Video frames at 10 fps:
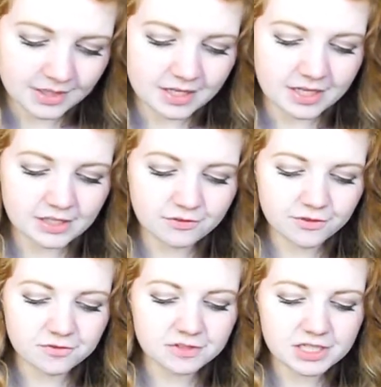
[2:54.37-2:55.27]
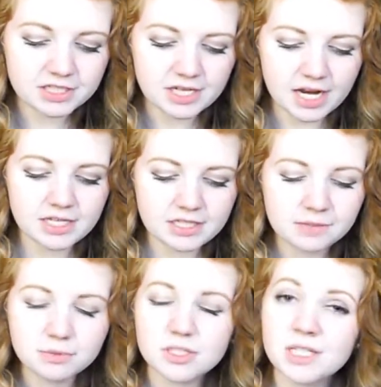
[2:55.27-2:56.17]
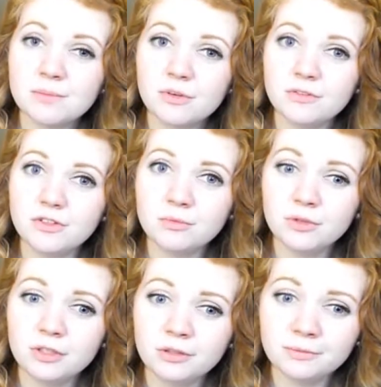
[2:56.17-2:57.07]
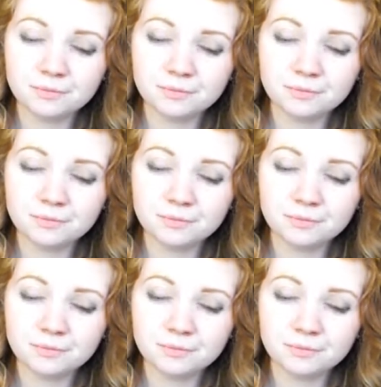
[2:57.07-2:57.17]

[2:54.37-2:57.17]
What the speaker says: is 15 to 18% perfume oil.